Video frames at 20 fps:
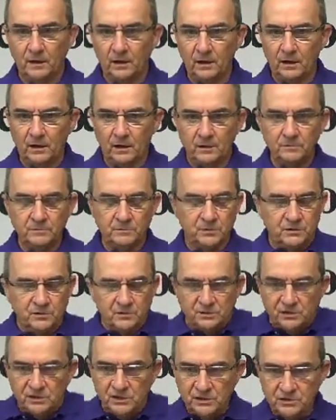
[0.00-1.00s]
Uh, the
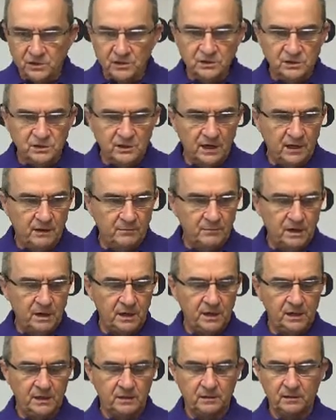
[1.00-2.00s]
decisions that I
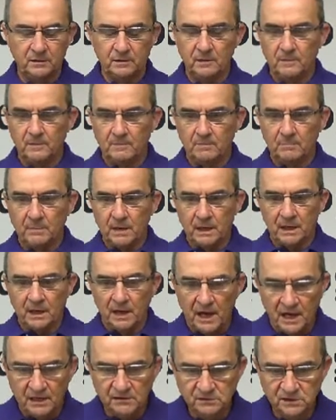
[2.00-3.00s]
make, my
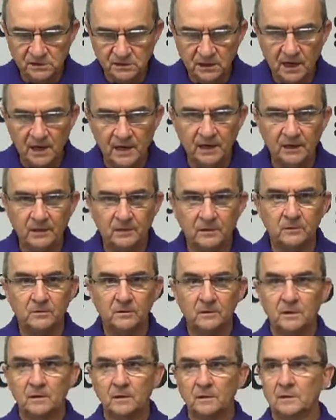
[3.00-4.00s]

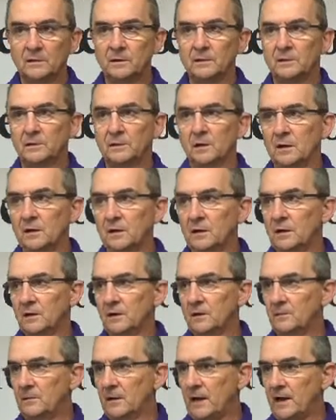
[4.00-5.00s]
lifestyle,
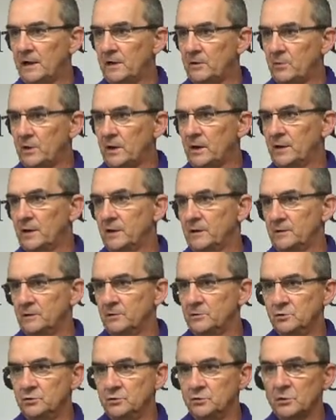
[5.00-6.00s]
uh, how I
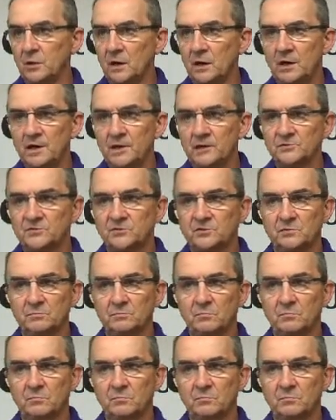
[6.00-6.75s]
utilize